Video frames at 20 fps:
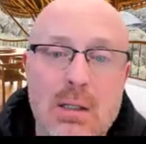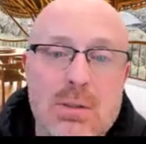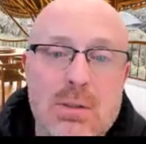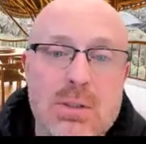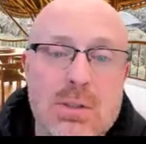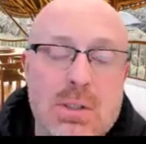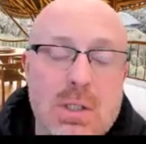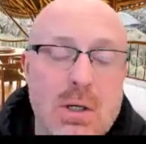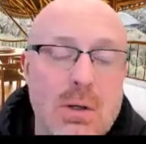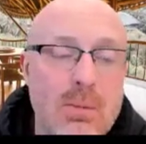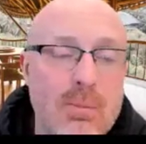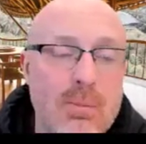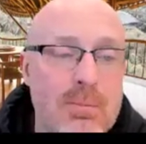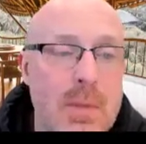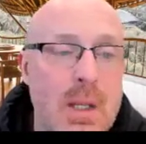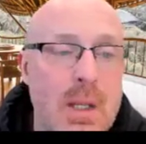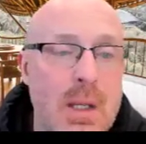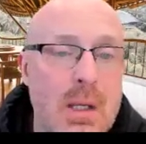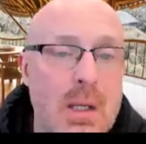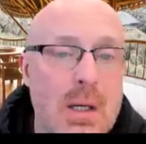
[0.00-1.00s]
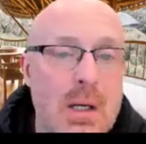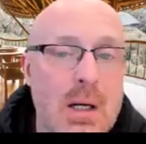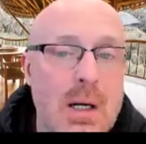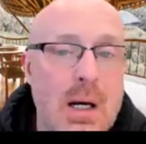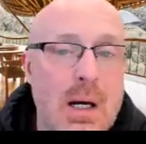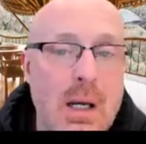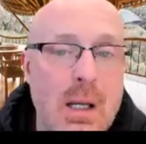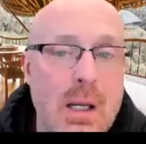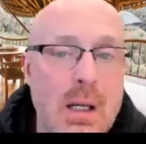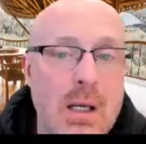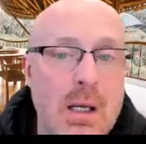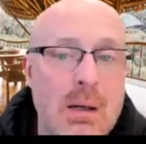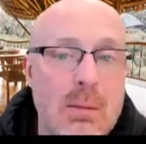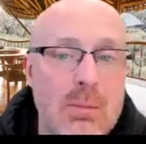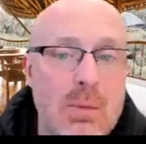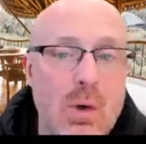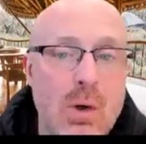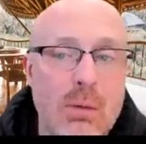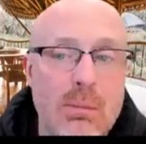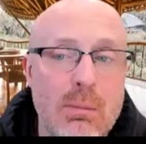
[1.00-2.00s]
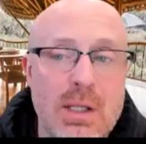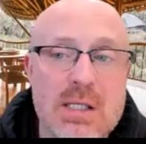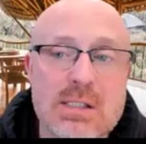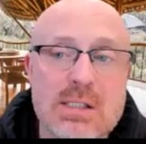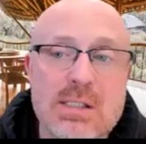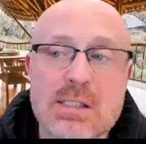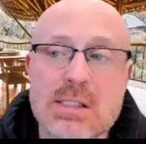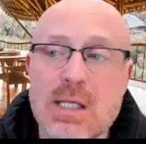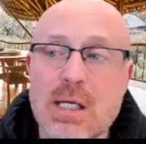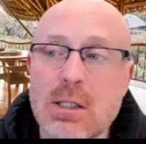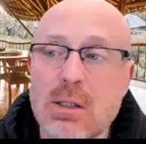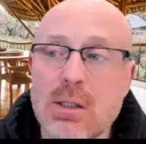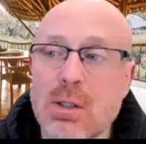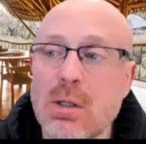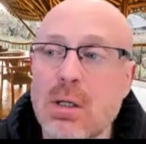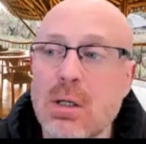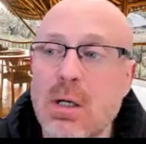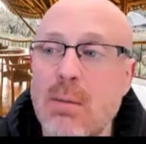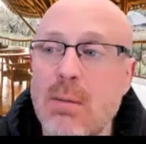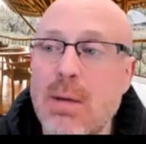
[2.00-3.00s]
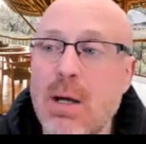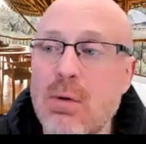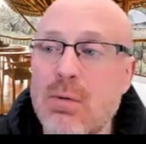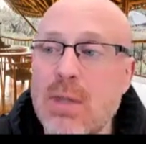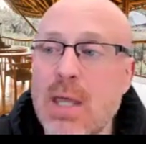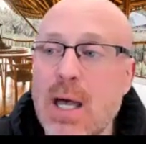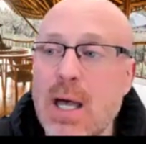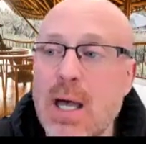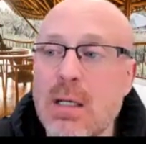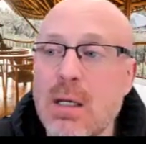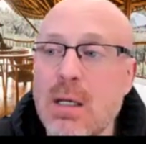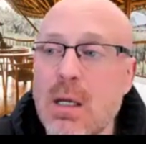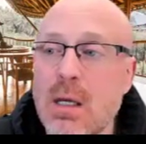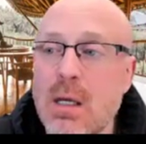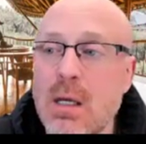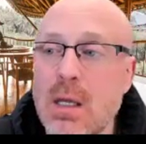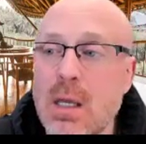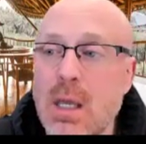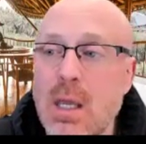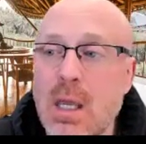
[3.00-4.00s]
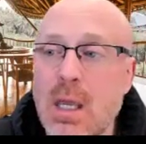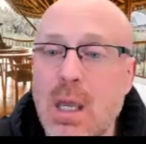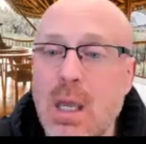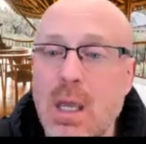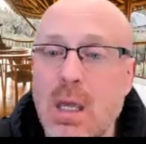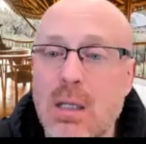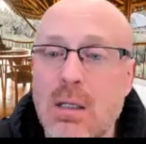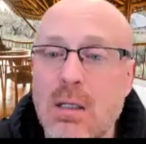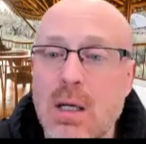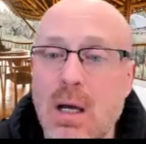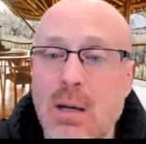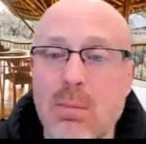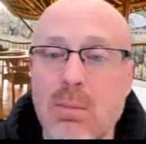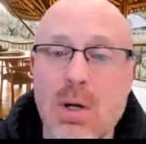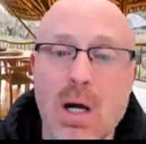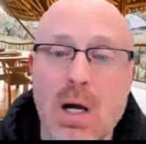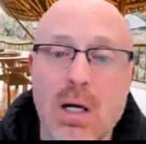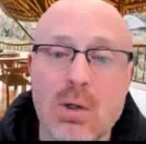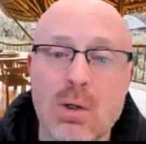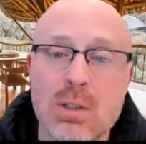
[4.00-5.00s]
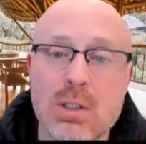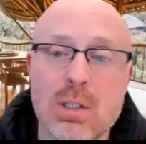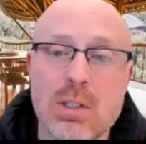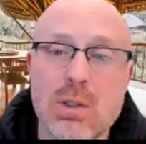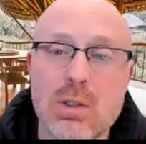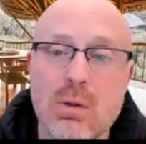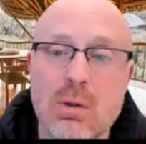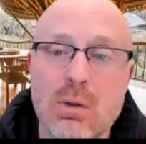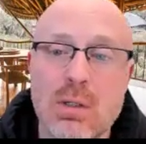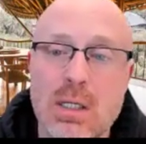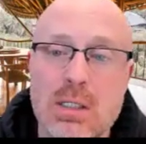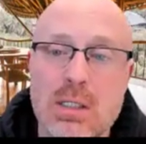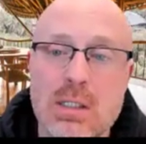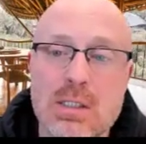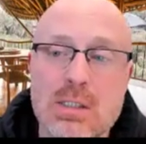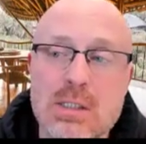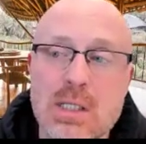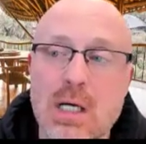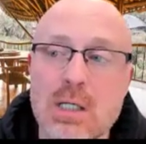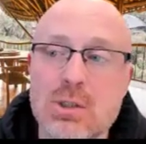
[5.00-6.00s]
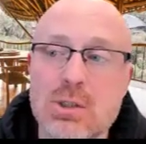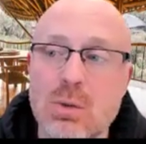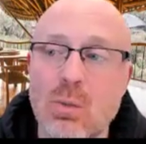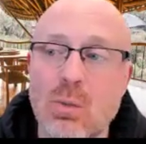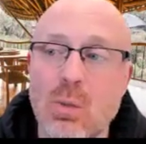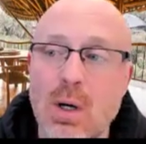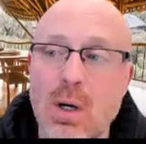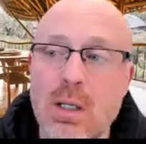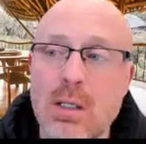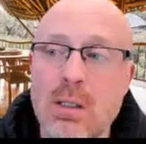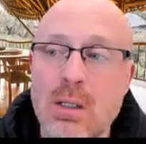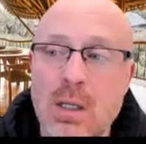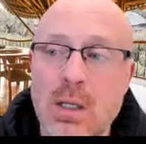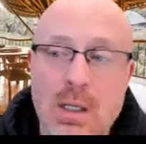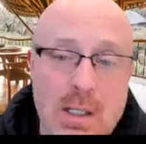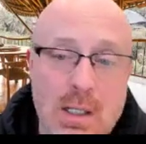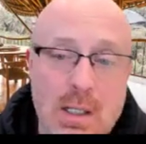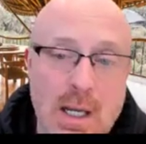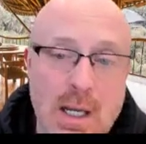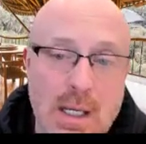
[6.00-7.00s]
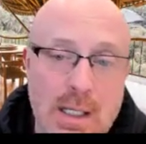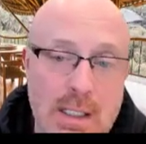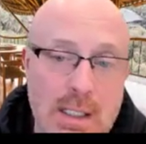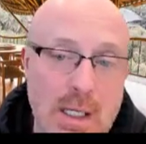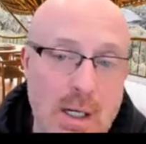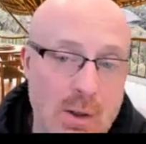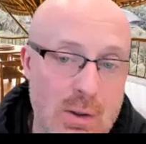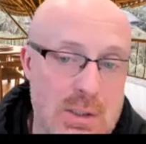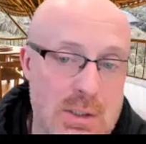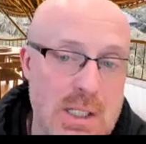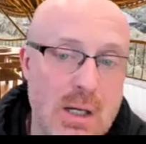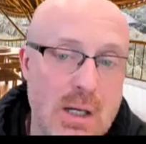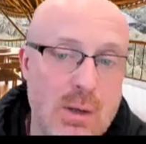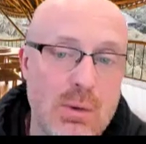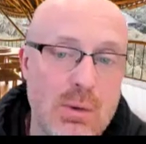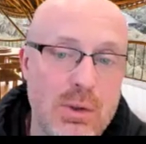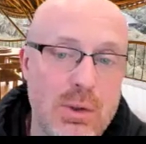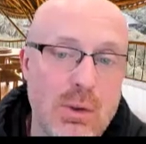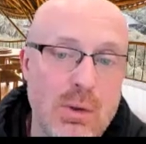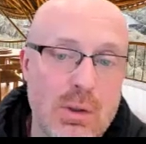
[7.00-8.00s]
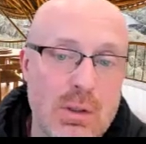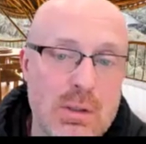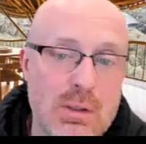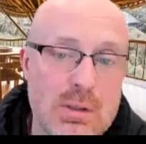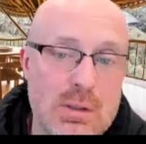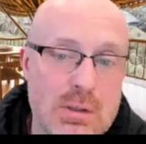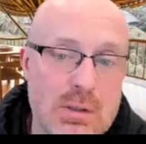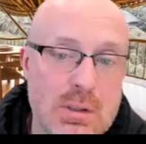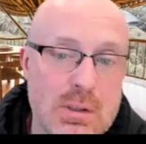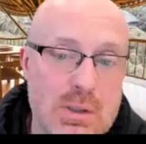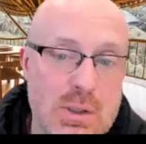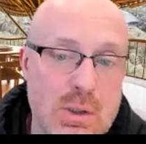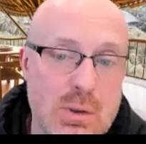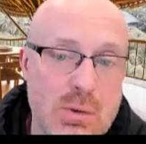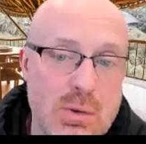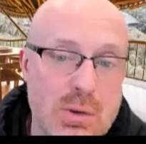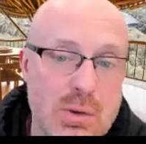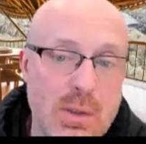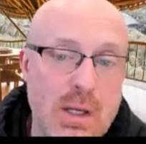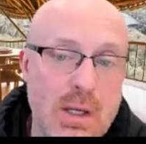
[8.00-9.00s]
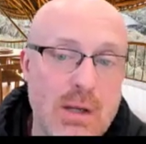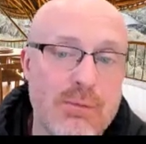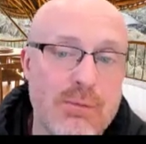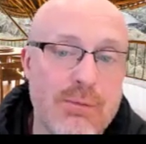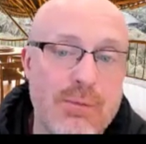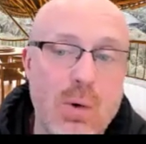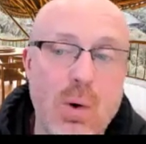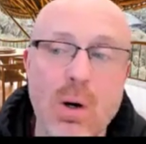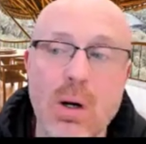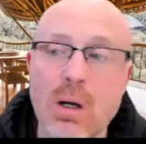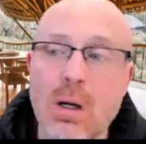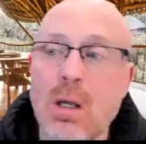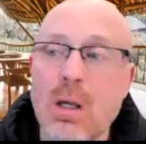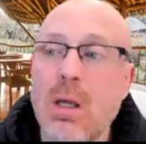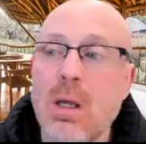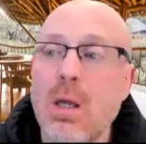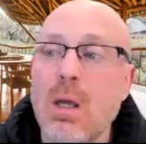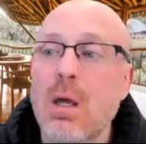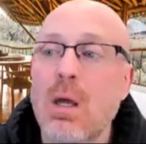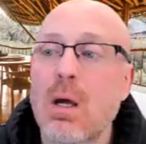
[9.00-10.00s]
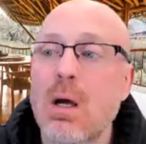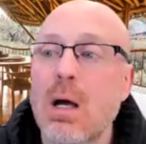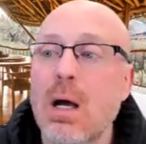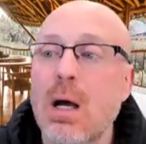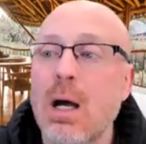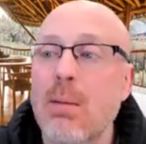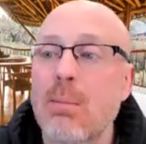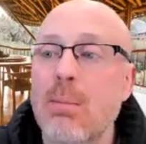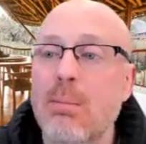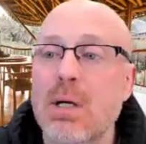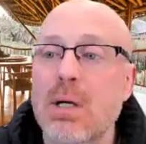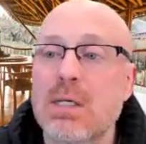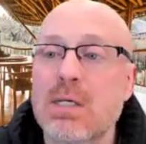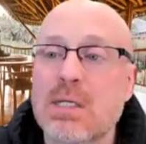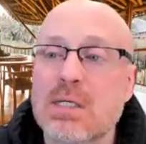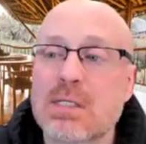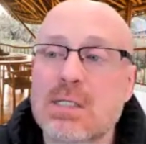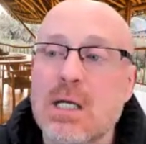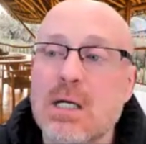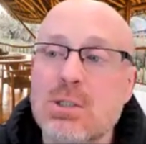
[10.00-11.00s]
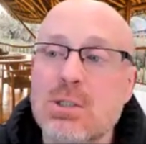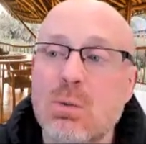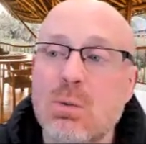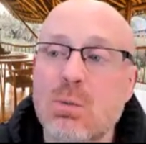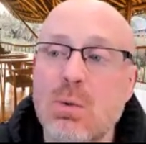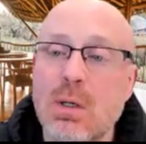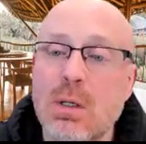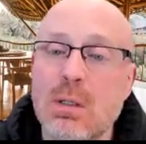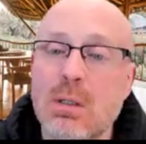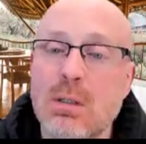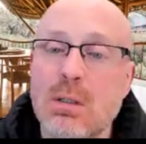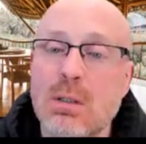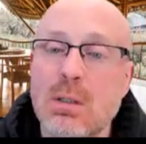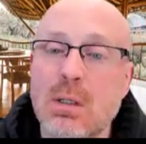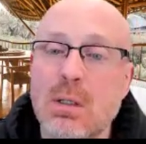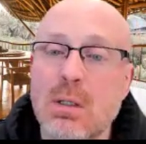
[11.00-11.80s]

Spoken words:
So I am normally a stickler about that, and I'm not going to do it in discussion 1. I guarantee I will do it 2, 3, and 4. But discussion 1,